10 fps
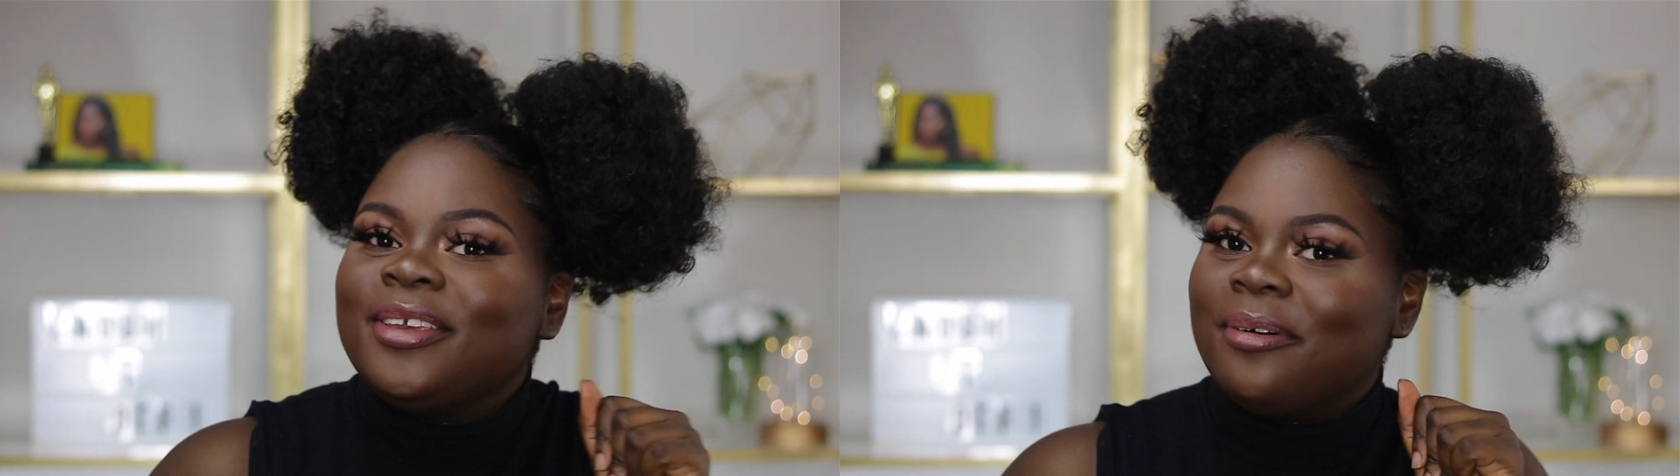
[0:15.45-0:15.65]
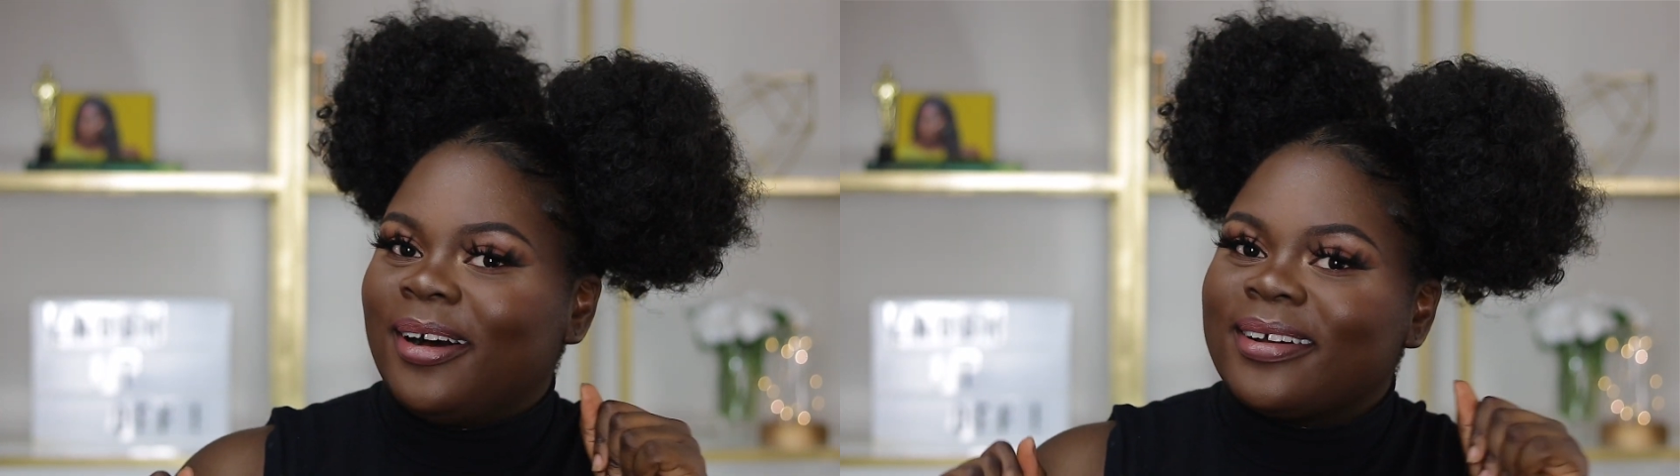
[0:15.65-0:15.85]

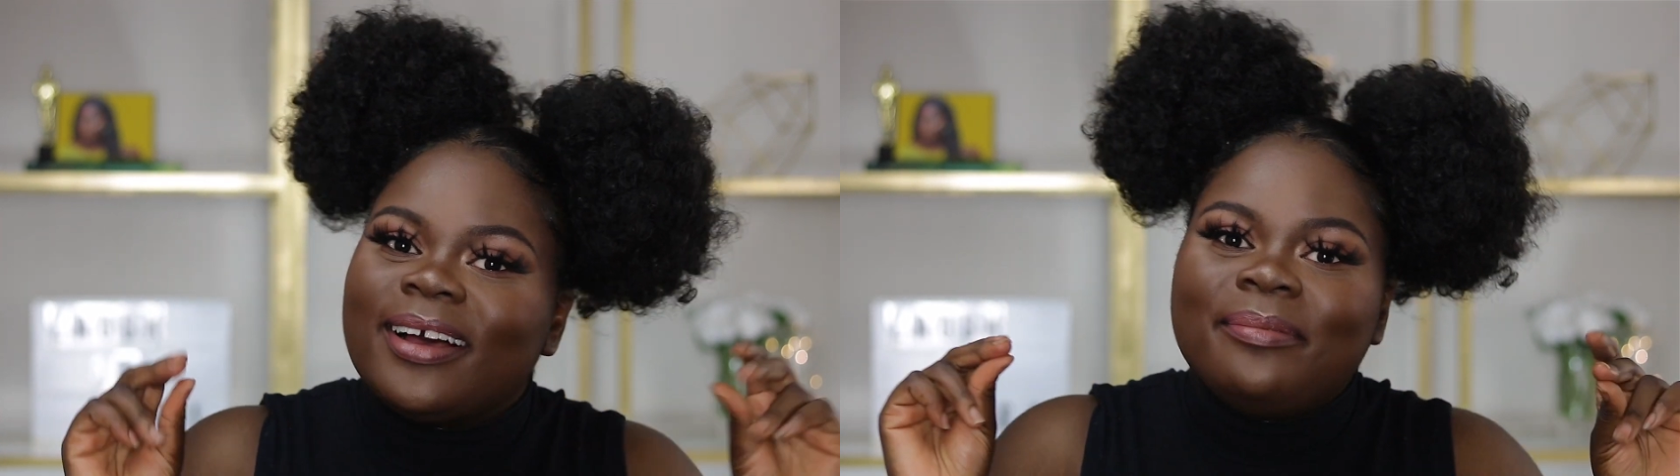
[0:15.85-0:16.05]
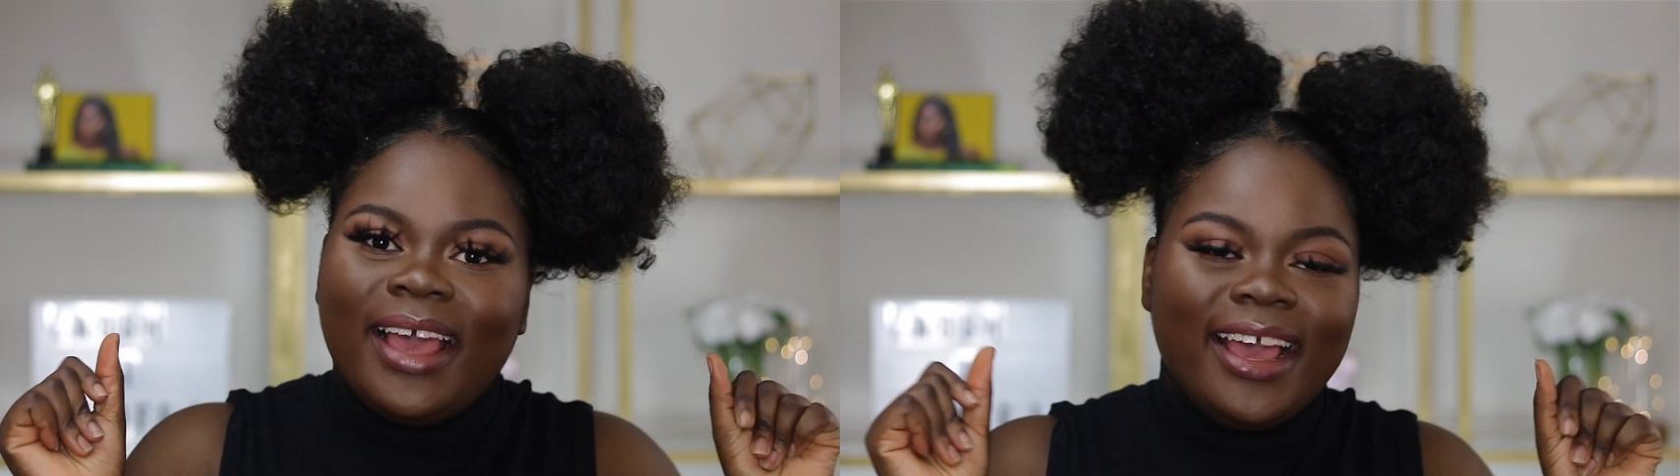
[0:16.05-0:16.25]
You're
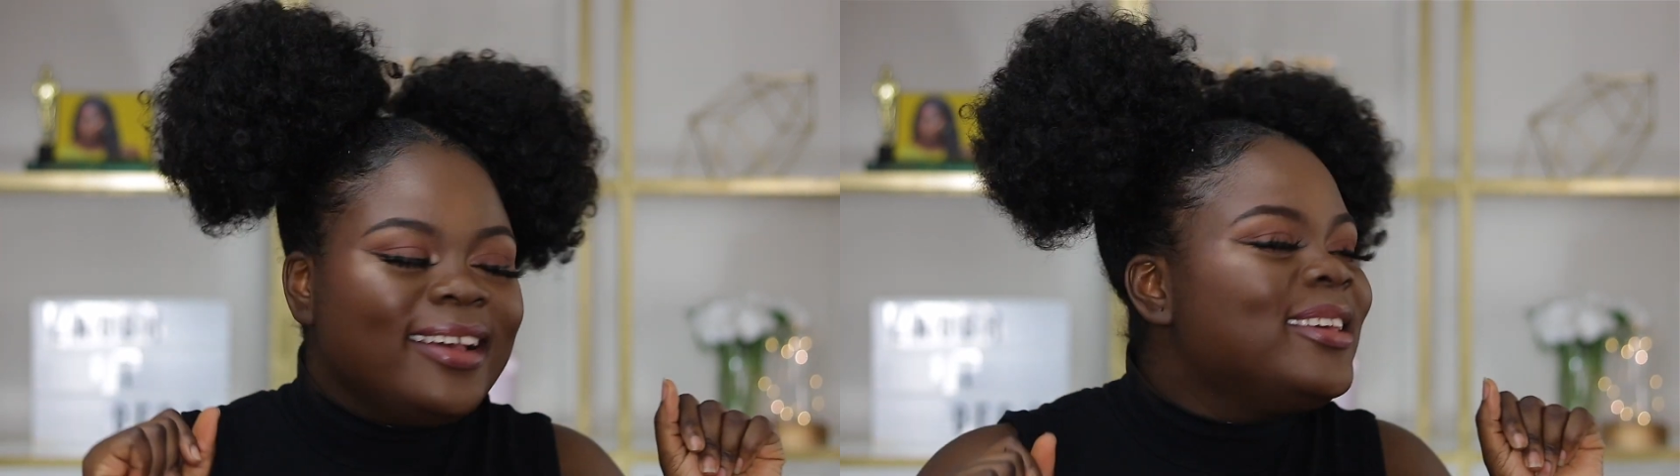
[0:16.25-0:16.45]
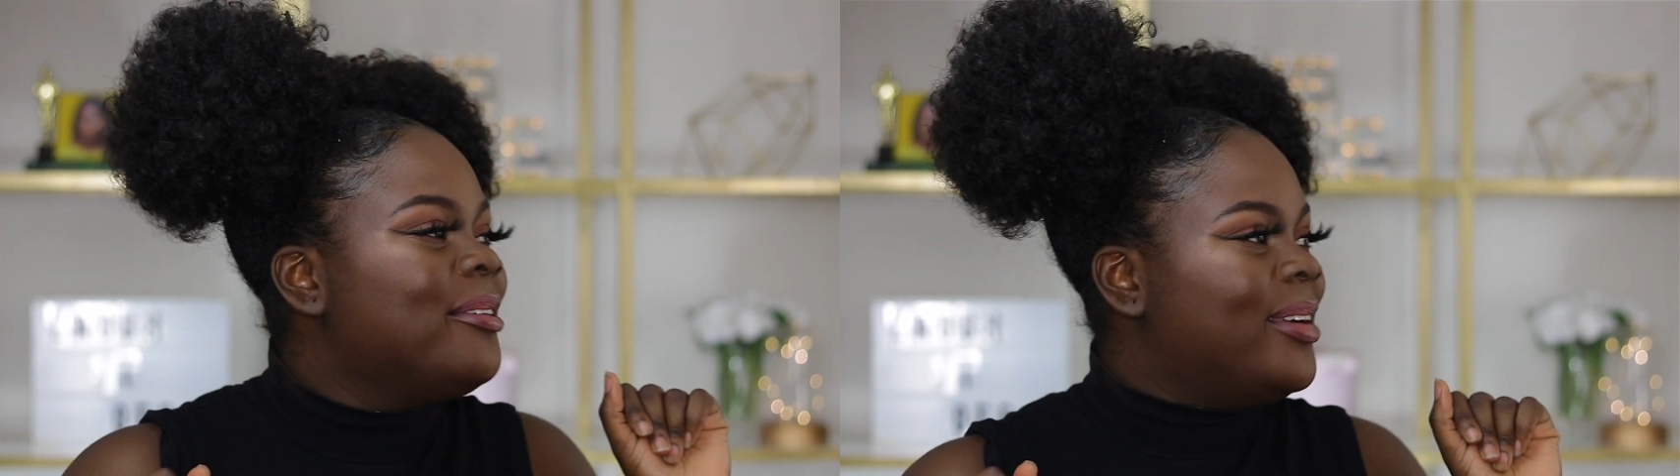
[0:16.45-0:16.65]
welcome.
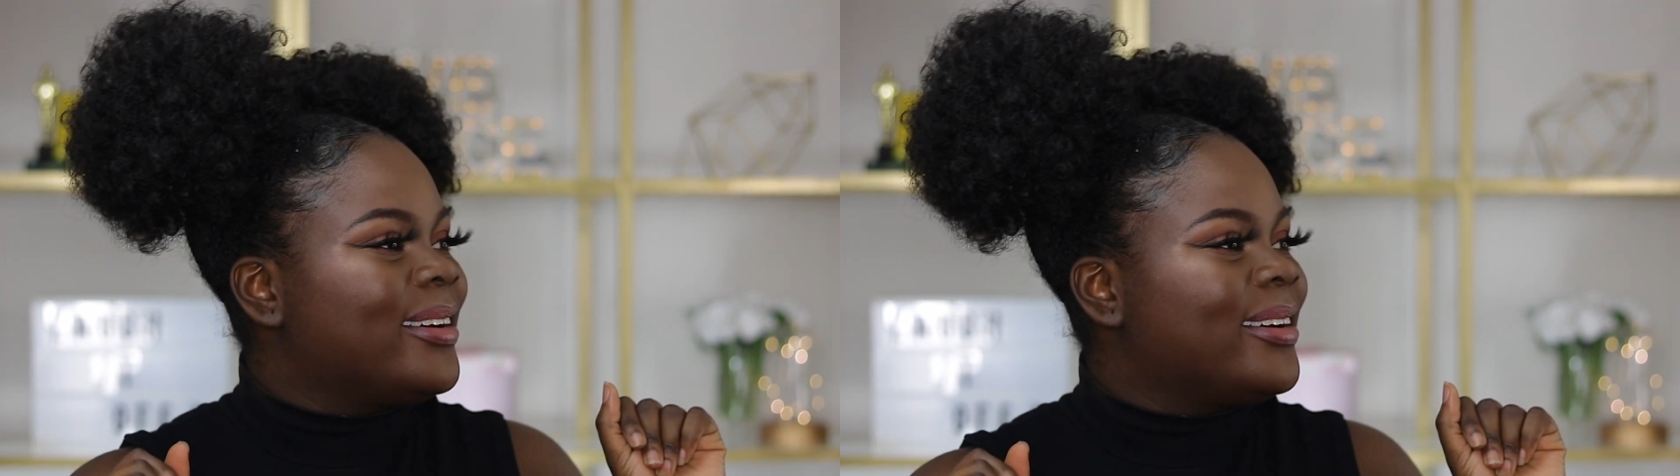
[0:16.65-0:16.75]
Hey, you're